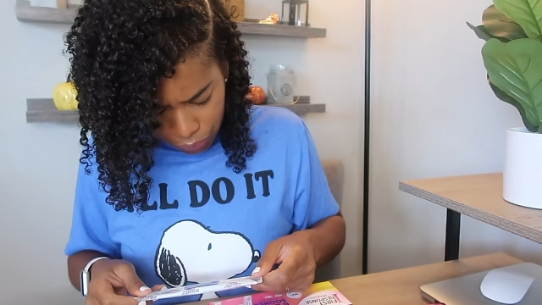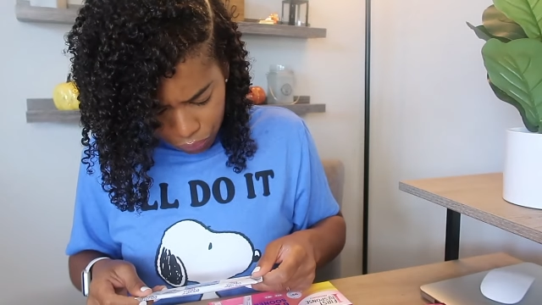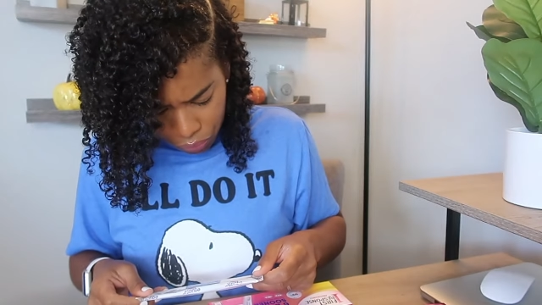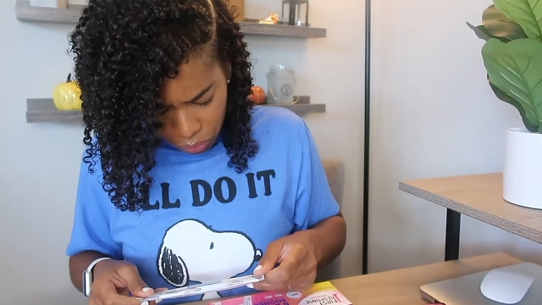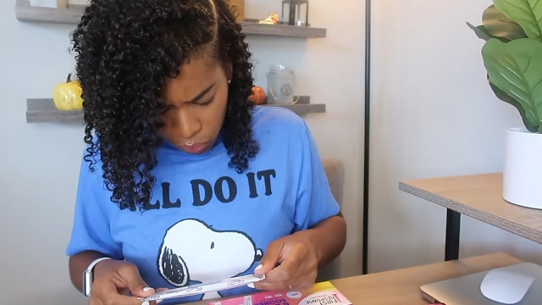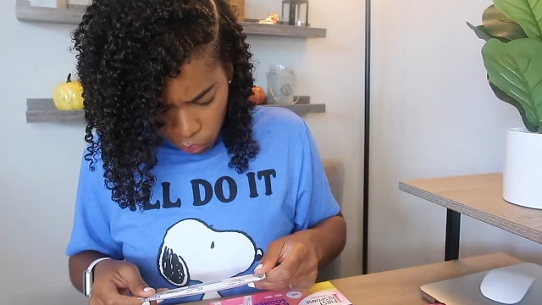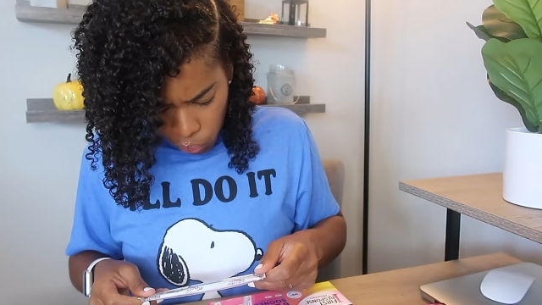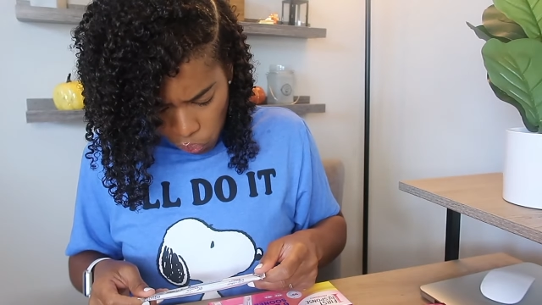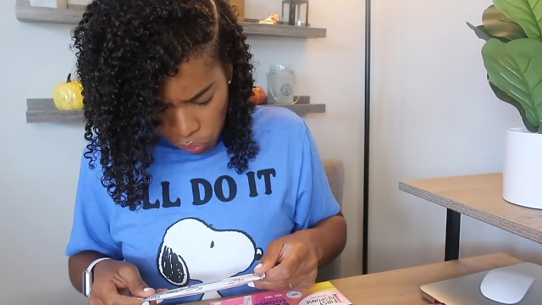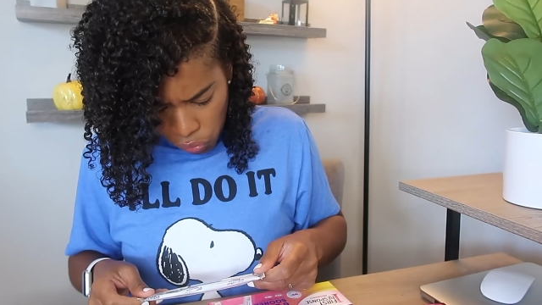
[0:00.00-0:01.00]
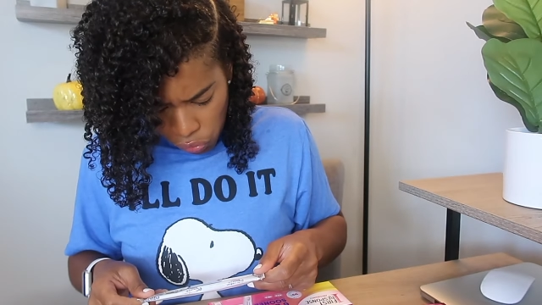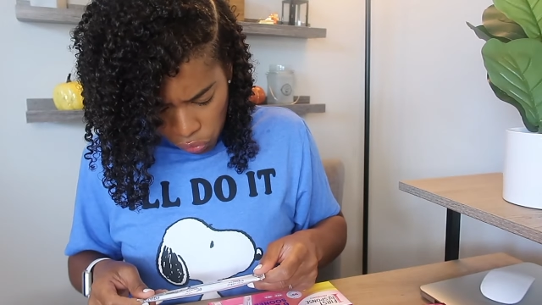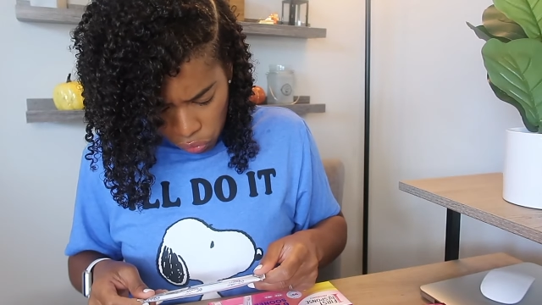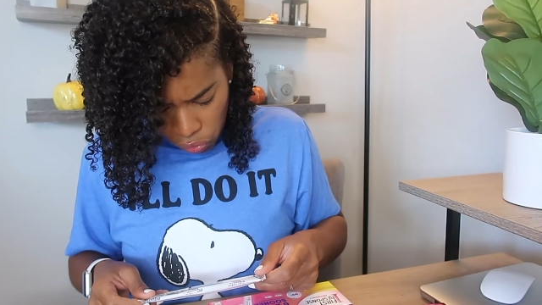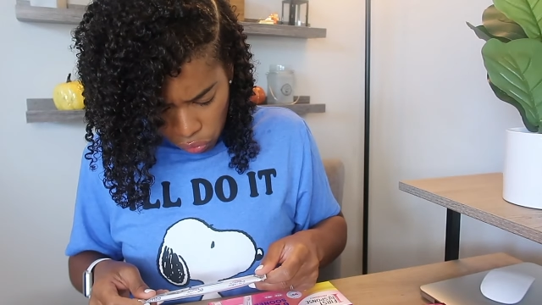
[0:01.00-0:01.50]

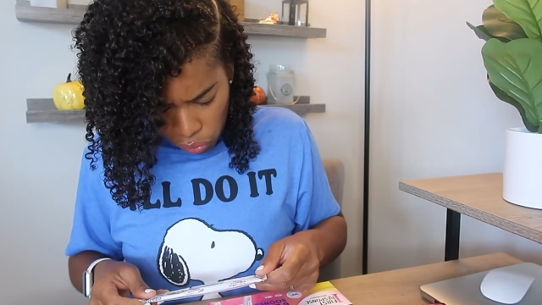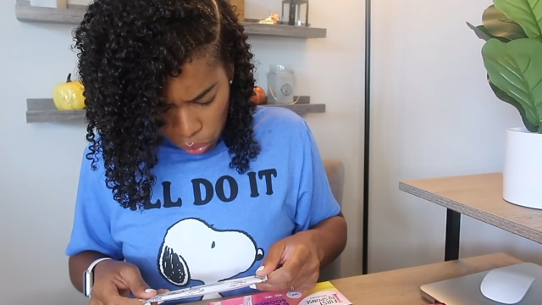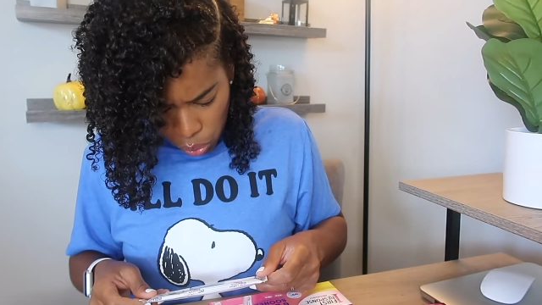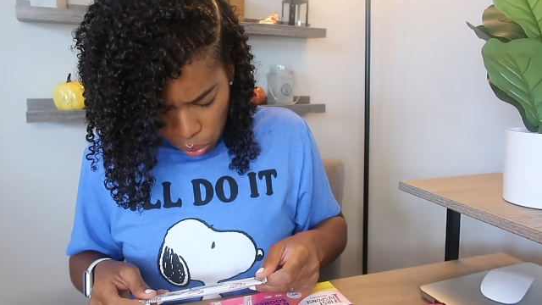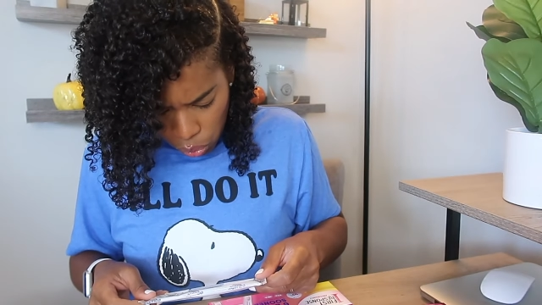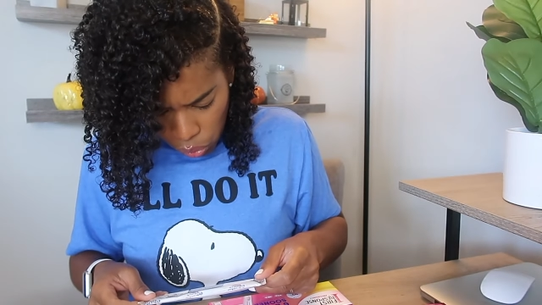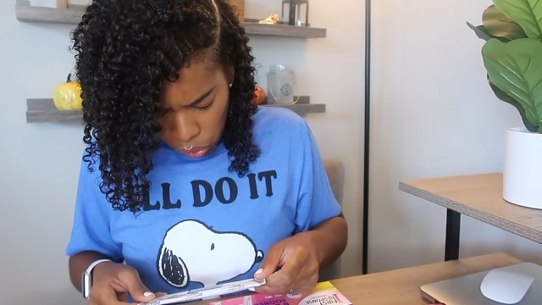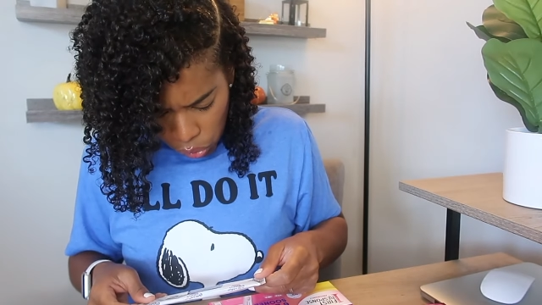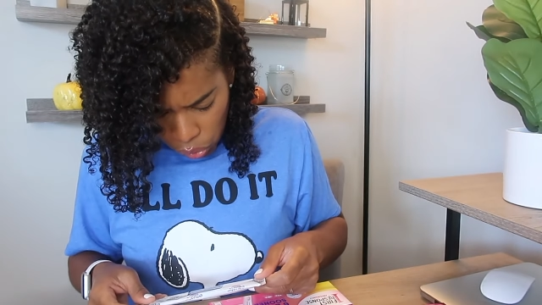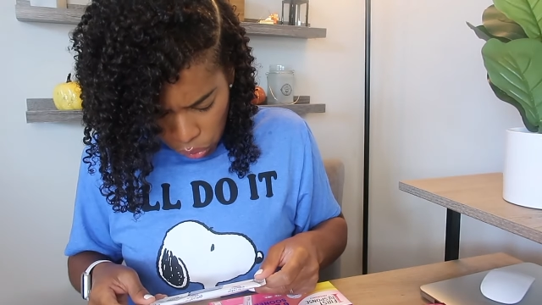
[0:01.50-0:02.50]
(no one is talking)